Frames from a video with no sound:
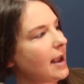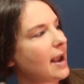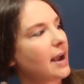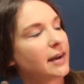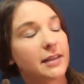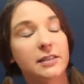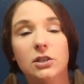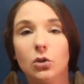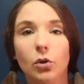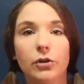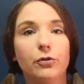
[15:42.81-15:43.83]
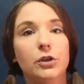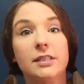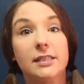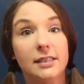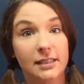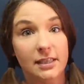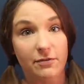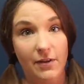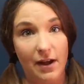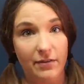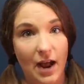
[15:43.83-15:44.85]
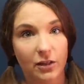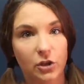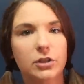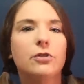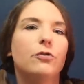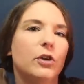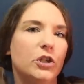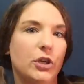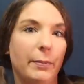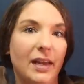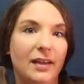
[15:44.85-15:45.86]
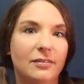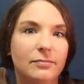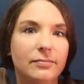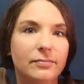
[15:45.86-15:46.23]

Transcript: and it's sold for $65, free shipping.